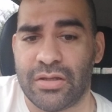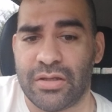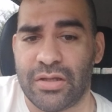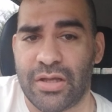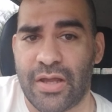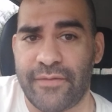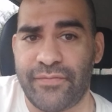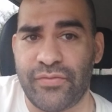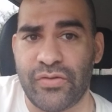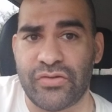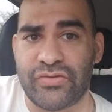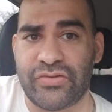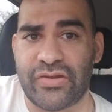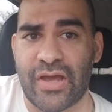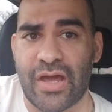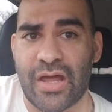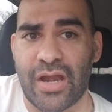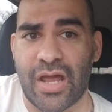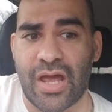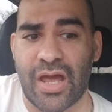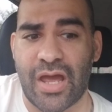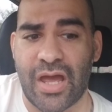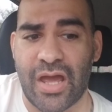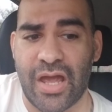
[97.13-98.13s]
If you
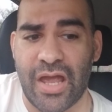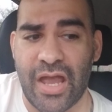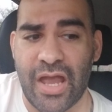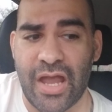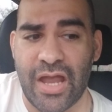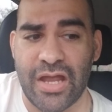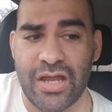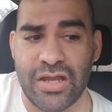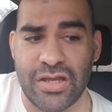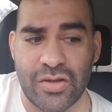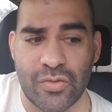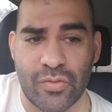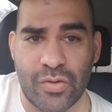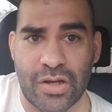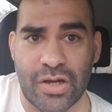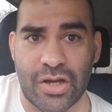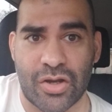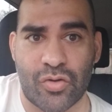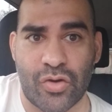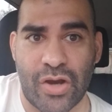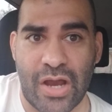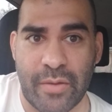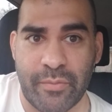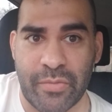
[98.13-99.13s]
said, uh, hey, you want to
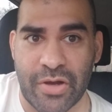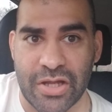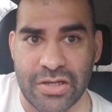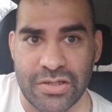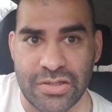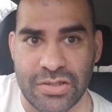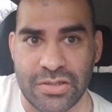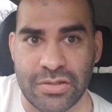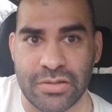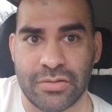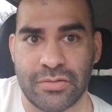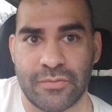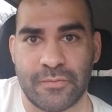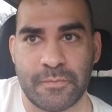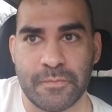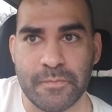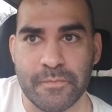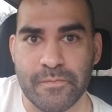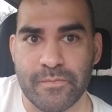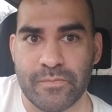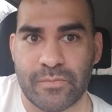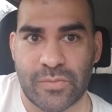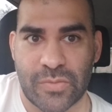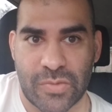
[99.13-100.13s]
grab a
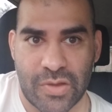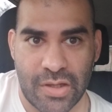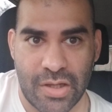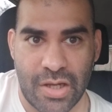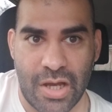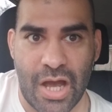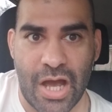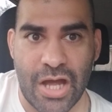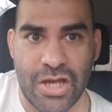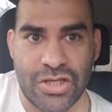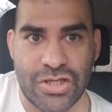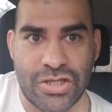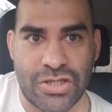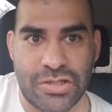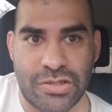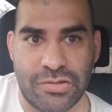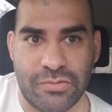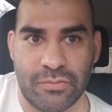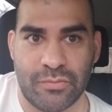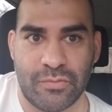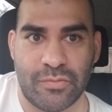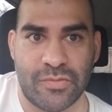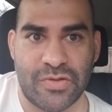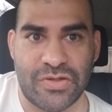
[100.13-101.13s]
a
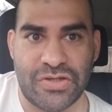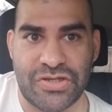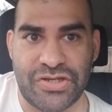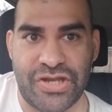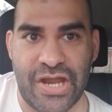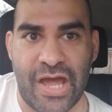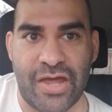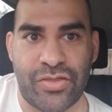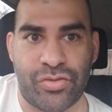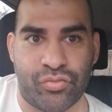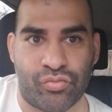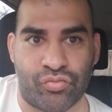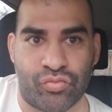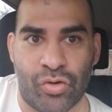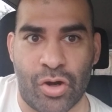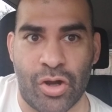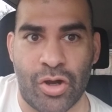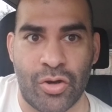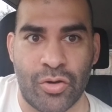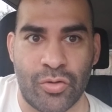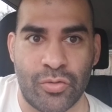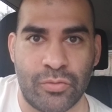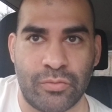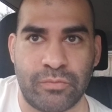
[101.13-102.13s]
death
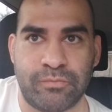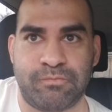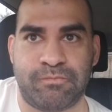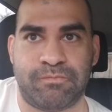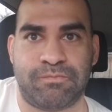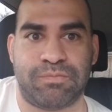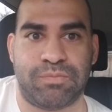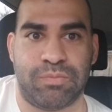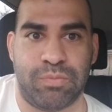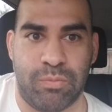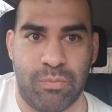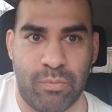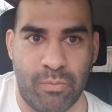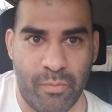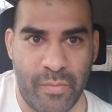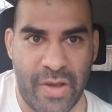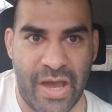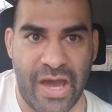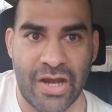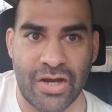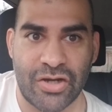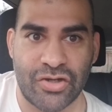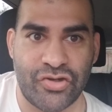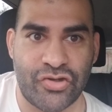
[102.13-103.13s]
row
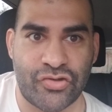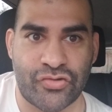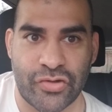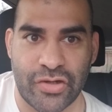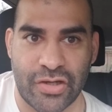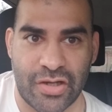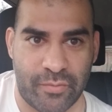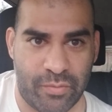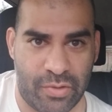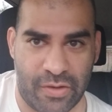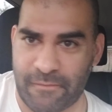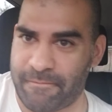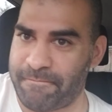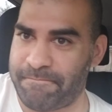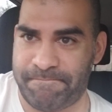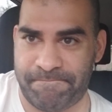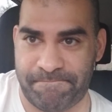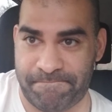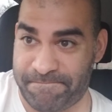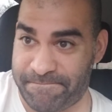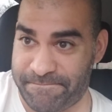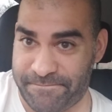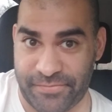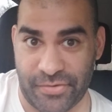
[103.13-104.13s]
energy drink? But
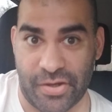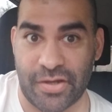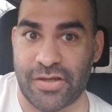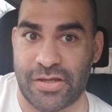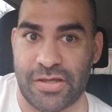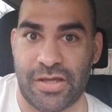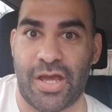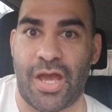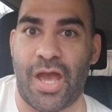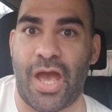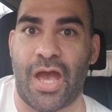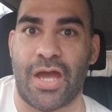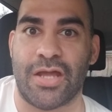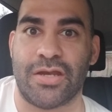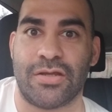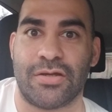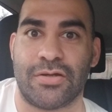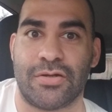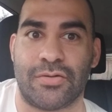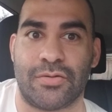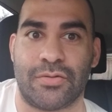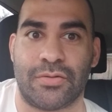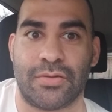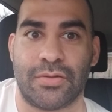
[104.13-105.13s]
fuck yeah, I
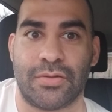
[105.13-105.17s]
do.